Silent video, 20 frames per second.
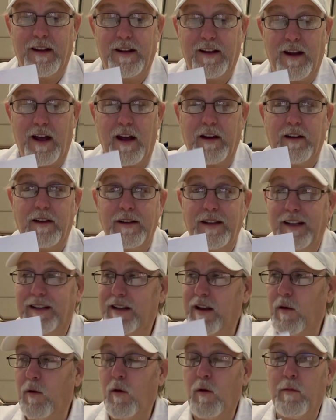I could eat
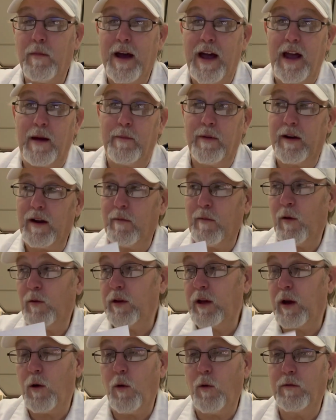that whole bag, but I'm
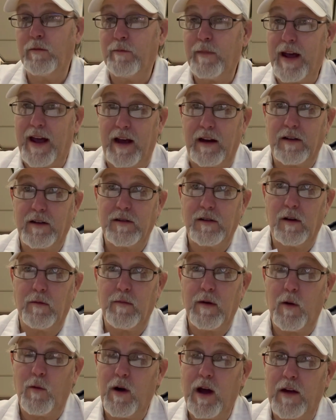only holding back so
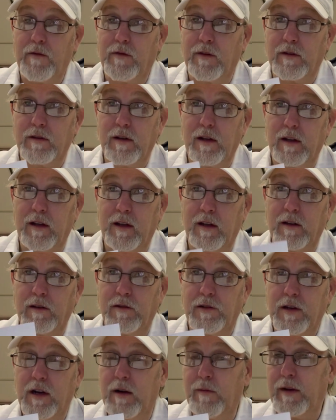my wife and, and
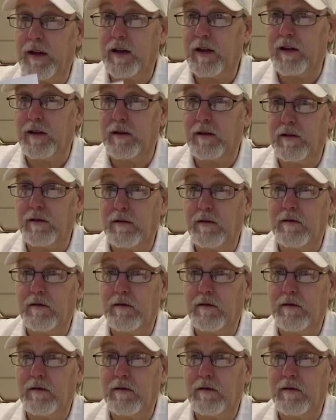Jeremy can